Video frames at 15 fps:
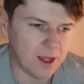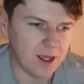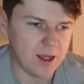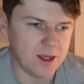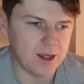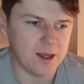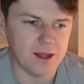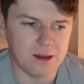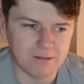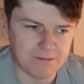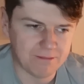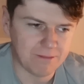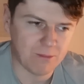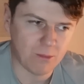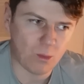Oh, he might be
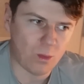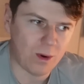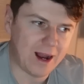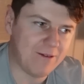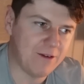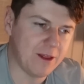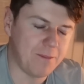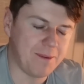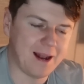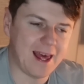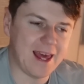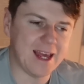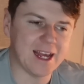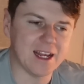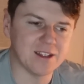starting to Whenever find his
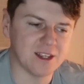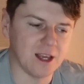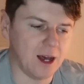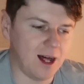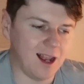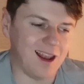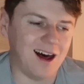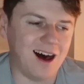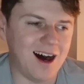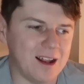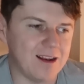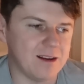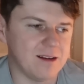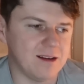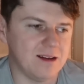rhythm lock in a little
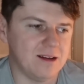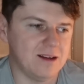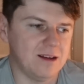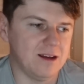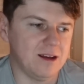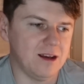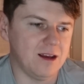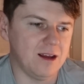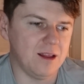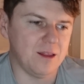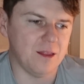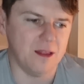bit as he gets